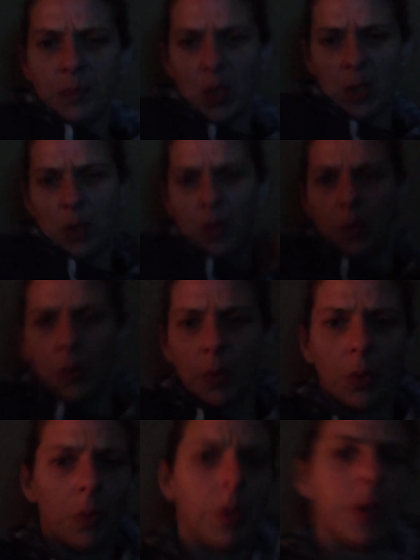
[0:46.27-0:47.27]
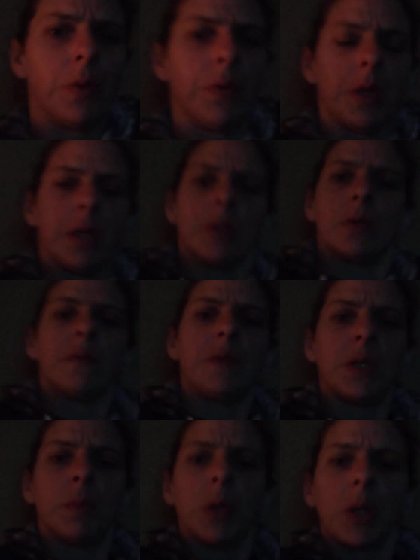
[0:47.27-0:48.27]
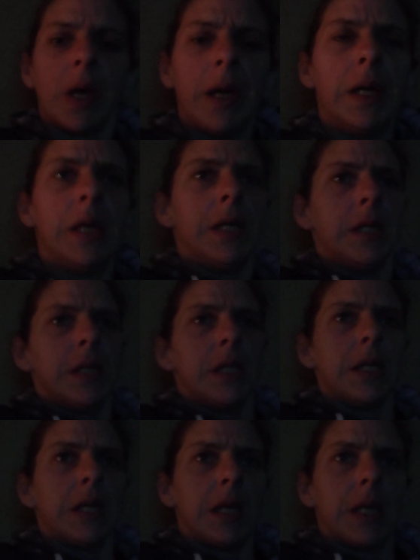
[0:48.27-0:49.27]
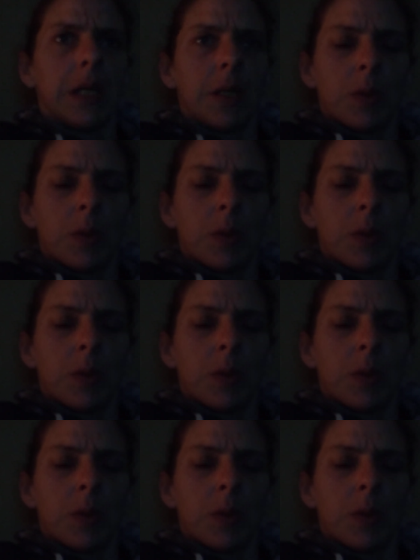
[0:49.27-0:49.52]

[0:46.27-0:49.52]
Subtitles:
the little reel things on Facebook. And